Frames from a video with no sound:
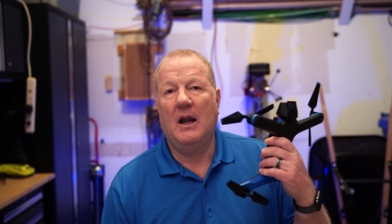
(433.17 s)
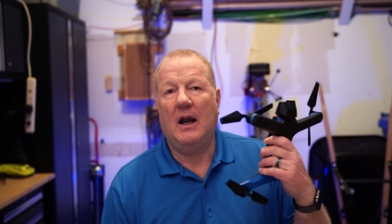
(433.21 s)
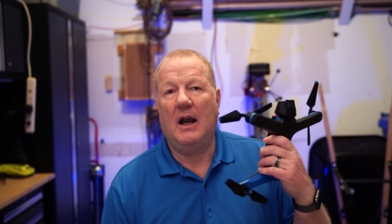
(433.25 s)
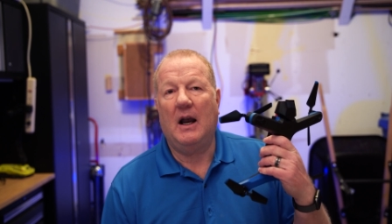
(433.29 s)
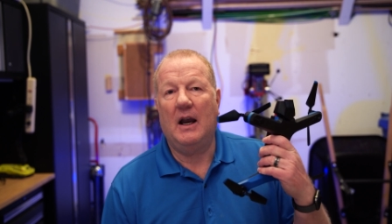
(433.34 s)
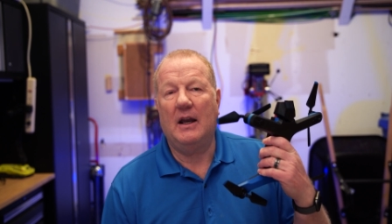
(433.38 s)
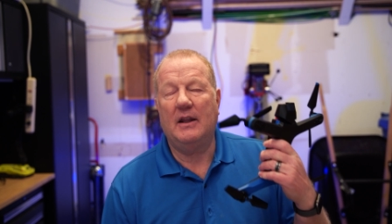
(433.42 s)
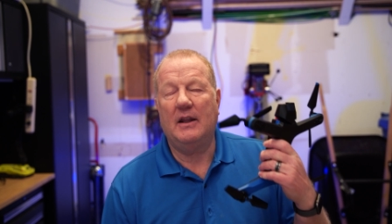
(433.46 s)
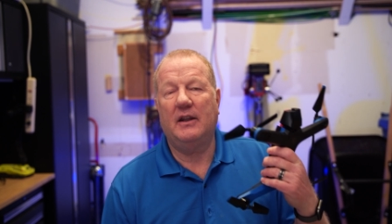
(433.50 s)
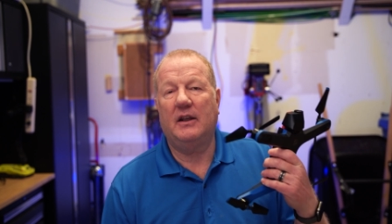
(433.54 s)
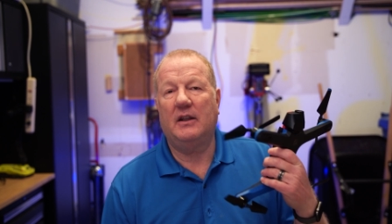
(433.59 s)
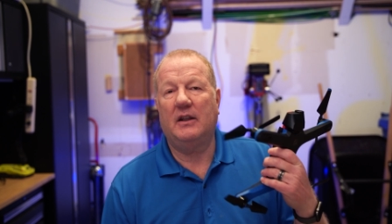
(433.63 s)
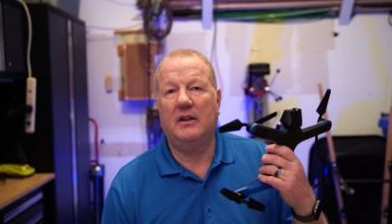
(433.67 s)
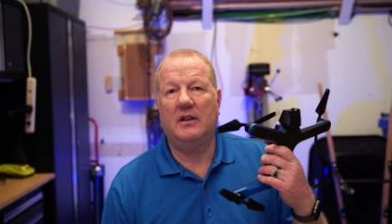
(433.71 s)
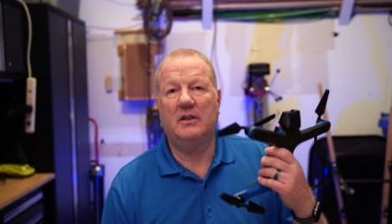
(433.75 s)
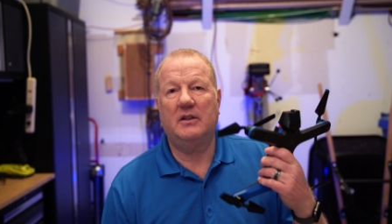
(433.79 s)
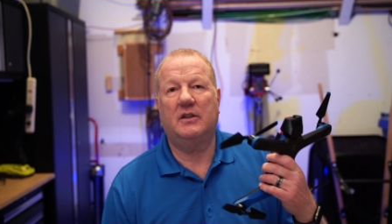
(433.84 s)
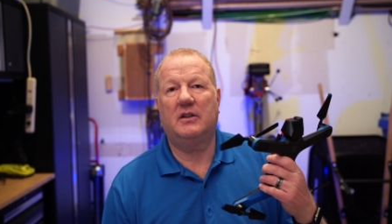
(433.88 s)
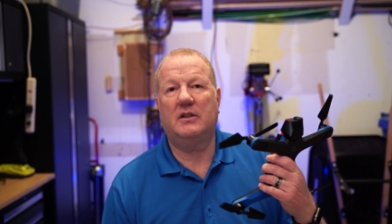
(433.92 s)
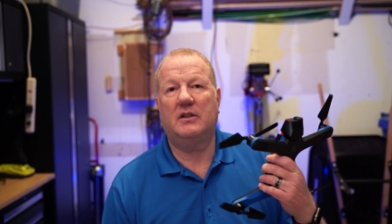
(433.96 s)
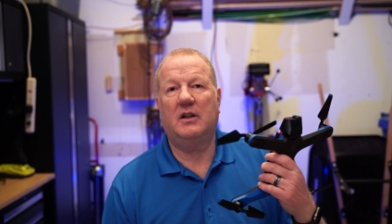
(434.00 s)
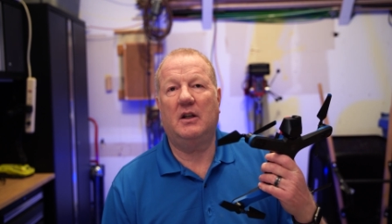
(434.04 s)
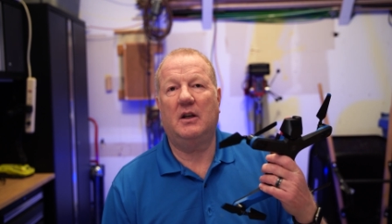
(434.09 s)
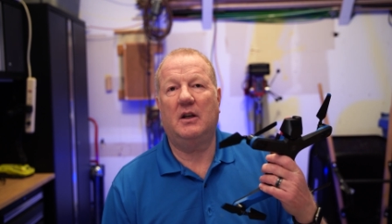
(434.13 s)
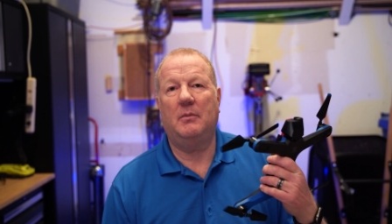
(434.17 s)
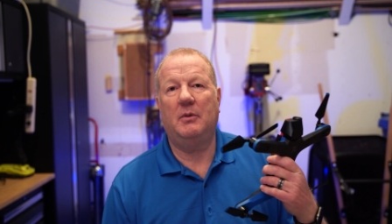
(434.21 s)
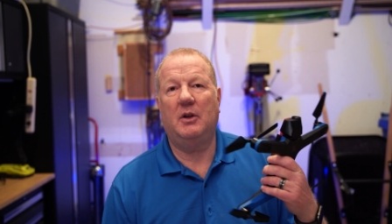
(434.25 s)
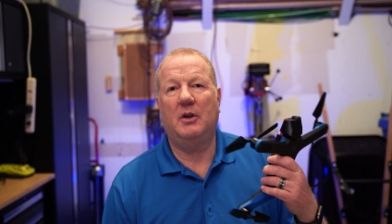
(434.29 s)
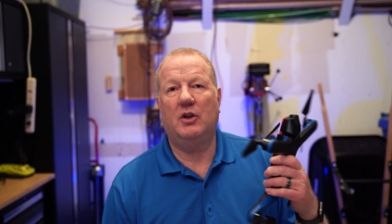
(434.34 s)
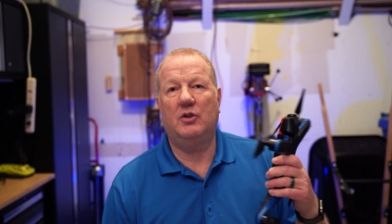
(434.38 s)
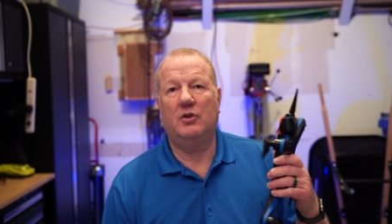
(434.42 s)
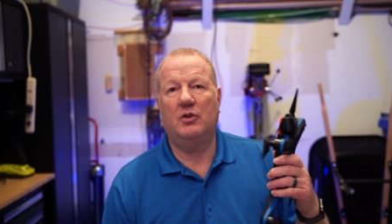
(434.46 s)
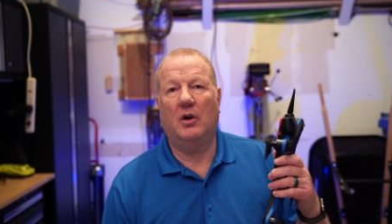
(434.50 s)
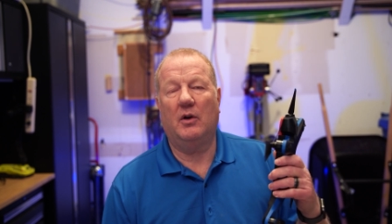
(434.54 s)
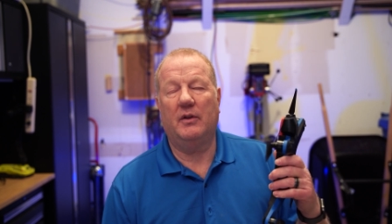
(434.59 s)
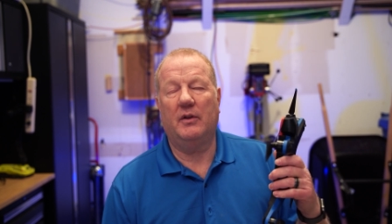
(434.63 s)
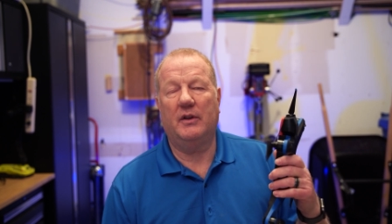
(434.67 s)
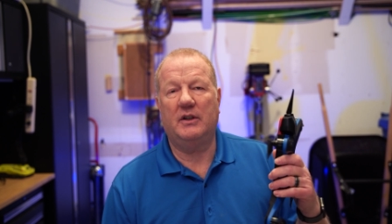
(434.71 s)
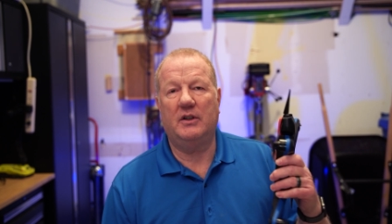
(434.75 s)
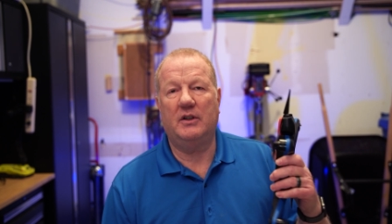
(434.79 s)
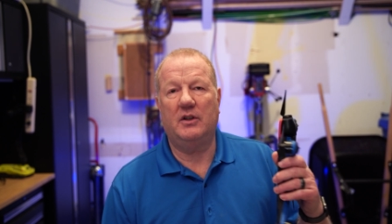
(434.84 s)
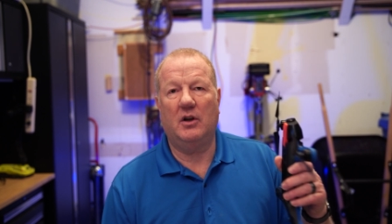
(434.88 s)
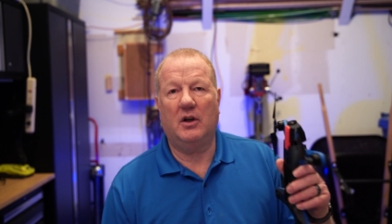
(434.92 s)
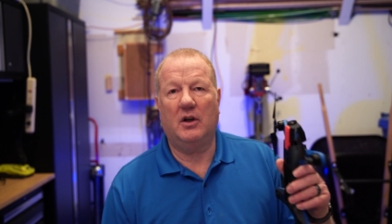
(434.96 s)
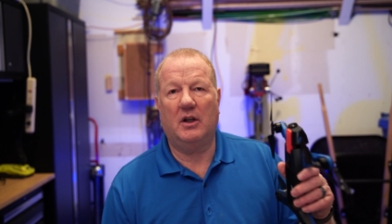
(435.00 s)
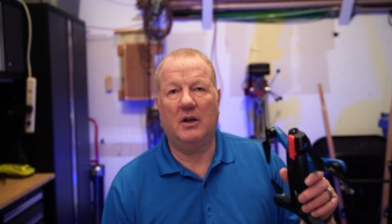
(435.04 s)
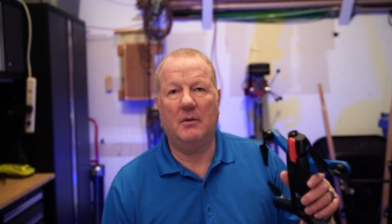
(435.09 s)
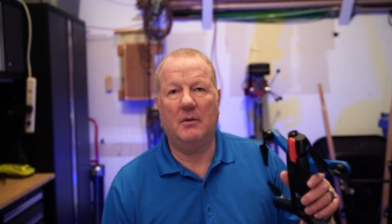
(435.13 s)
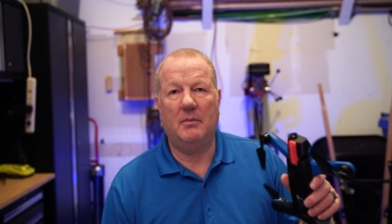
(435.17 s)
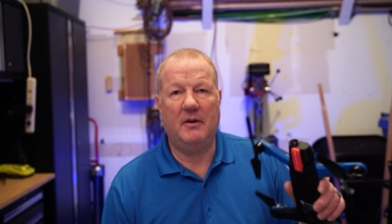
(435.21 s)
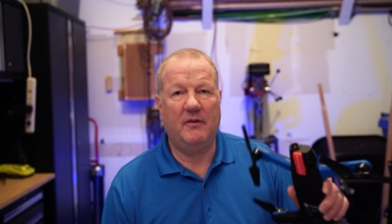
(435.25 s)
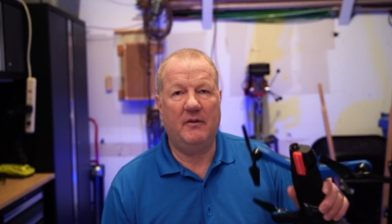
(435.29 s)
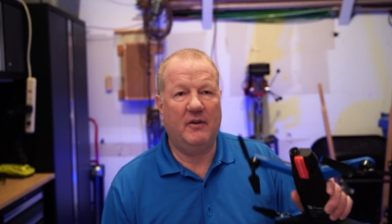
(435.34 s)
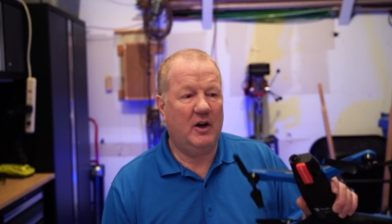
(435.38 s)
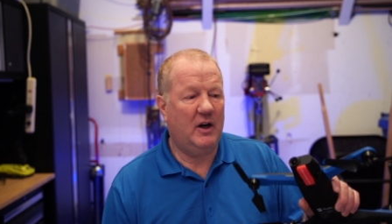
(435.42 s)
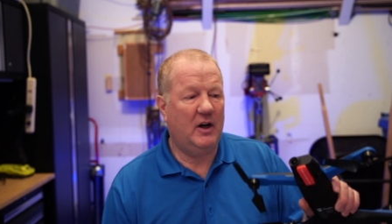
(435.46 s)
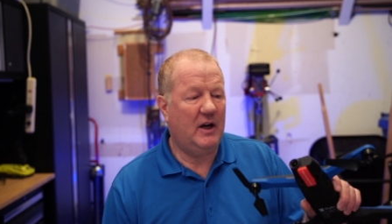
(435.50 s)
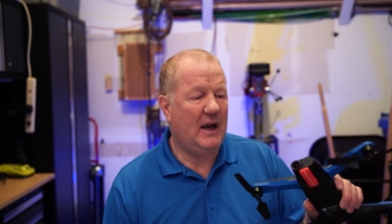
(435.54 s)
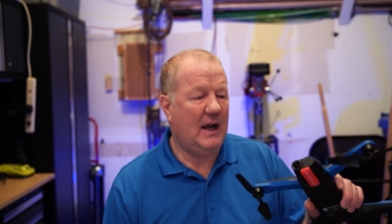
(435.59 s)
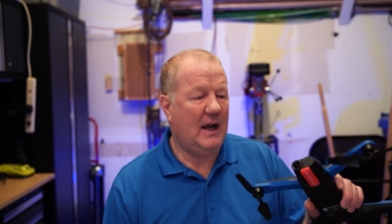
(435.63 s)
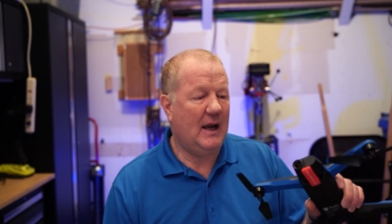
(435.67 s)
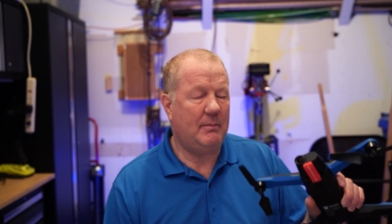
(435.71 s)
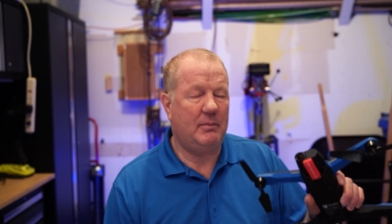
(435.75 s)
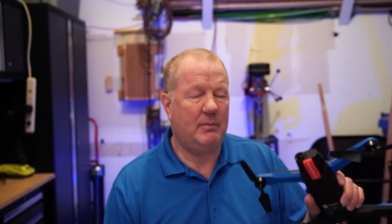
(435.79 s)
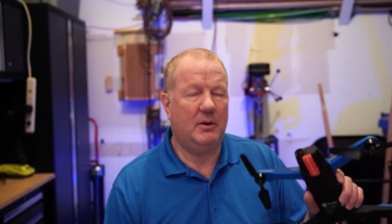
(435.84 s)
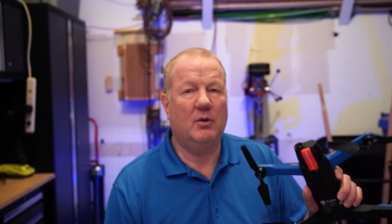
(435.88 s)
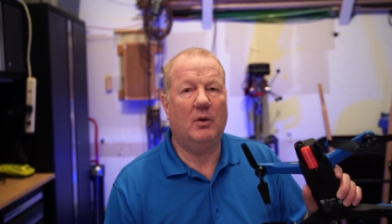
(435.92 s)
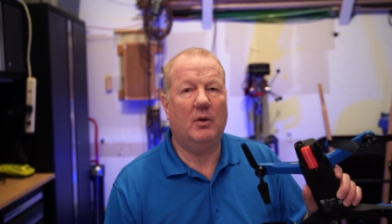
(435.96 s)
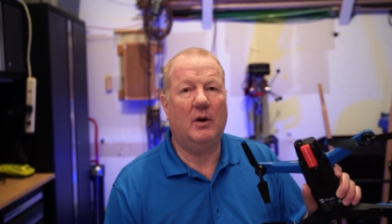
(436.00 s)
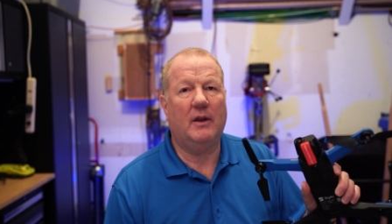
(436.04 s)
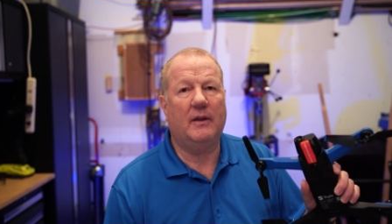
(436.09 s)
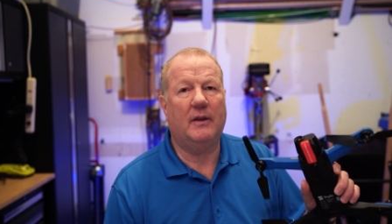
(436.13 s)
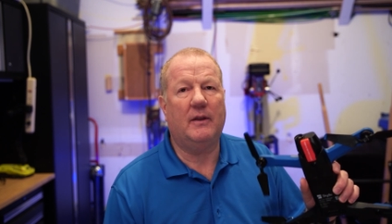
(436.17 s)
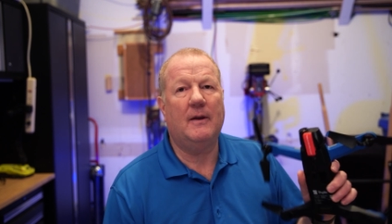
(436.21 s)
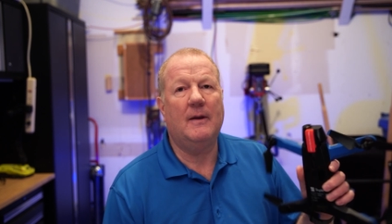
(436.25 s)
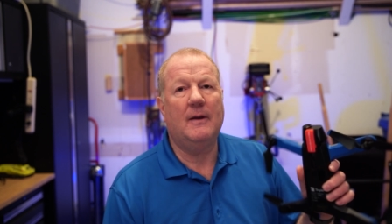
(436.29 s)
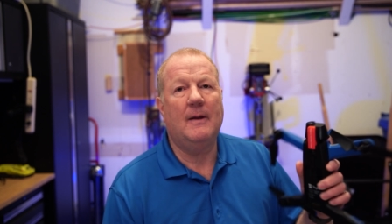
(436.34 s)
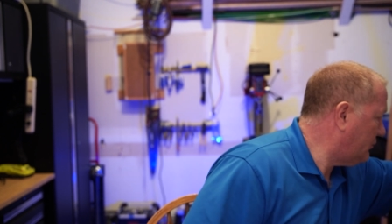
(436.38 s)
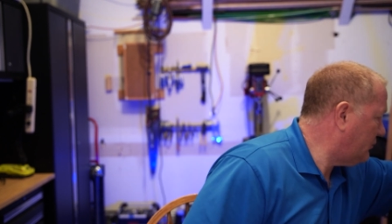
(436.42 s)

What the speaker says: I think this is going to be a drone that you're going to be very happy with.